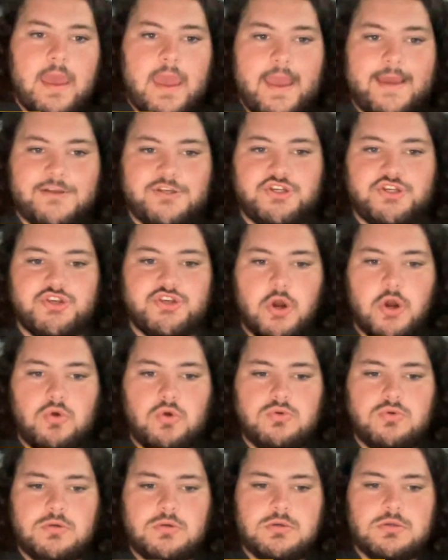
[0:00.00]
has
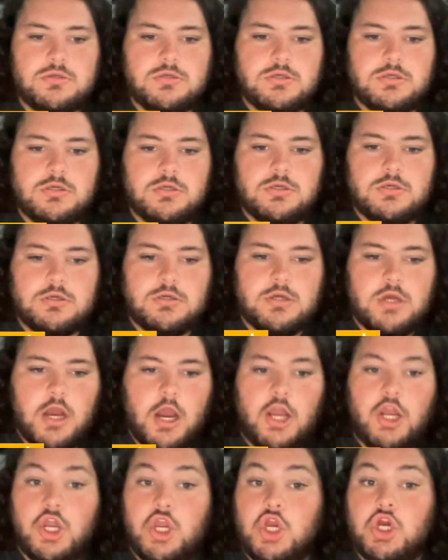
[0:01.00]
shown
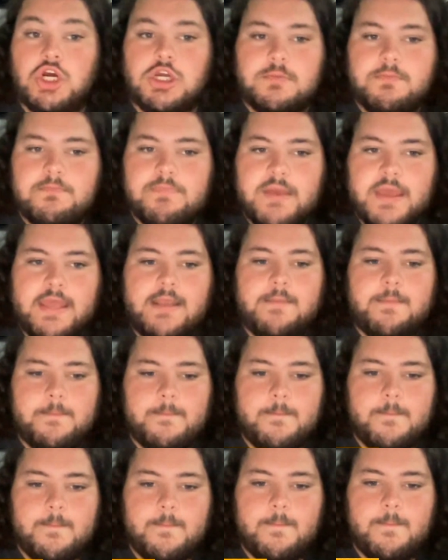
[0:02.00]
a good bit